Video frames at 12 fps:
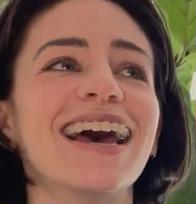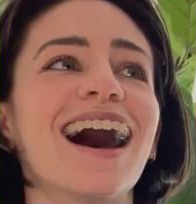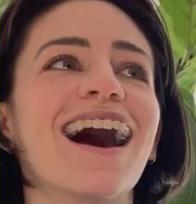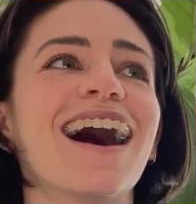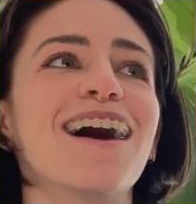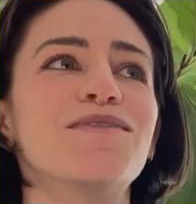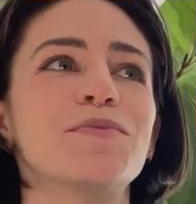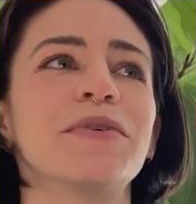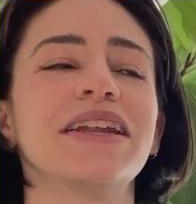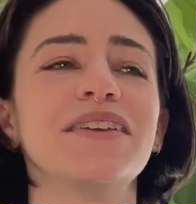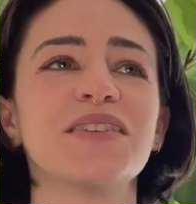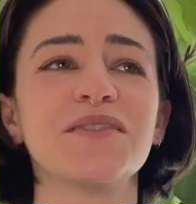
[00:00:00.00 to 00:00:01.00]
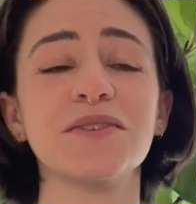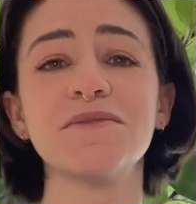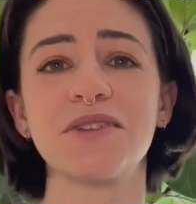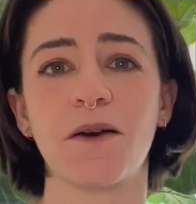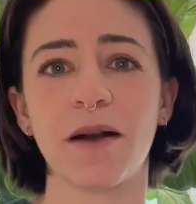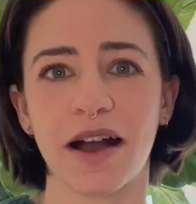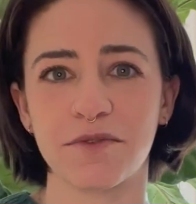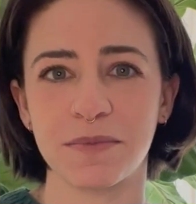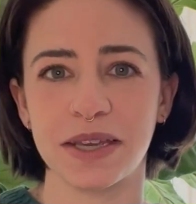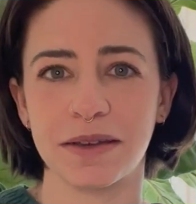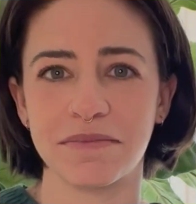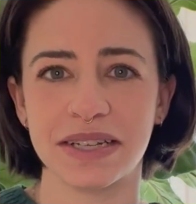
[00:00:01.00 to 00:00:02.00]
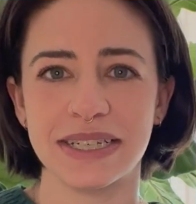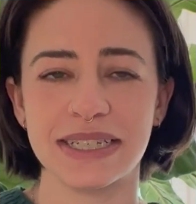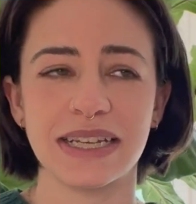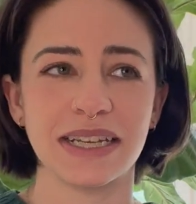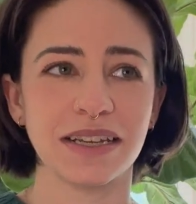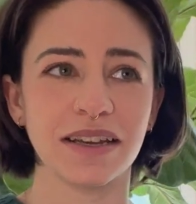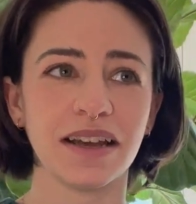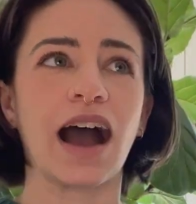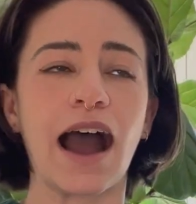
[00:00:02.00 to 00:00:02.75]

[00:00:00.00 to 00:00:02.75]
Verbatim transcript: But even if you don't have PMDD,